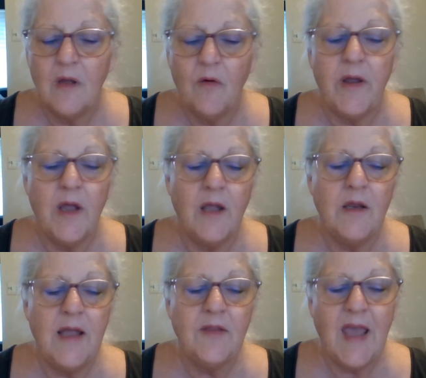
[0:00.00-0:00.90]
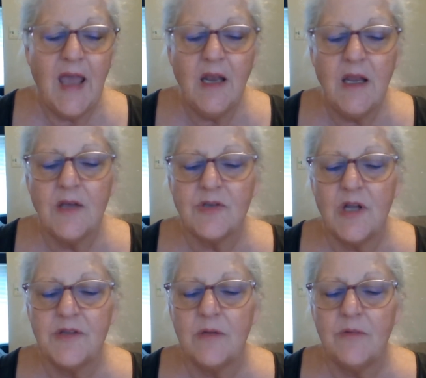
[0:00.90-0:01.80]
Wait, and canning is
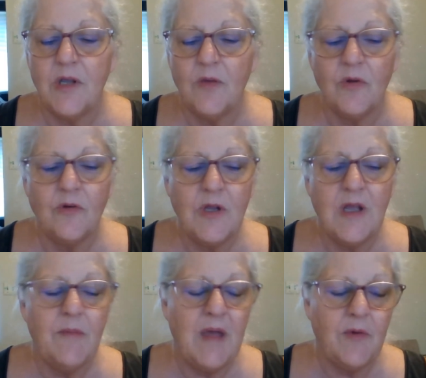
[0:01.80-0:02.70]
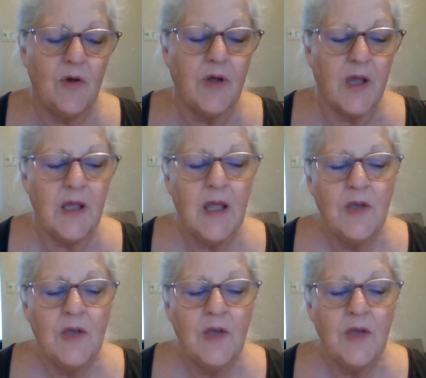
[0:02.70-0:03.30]
not something you're willing to do yet. Maybe okay.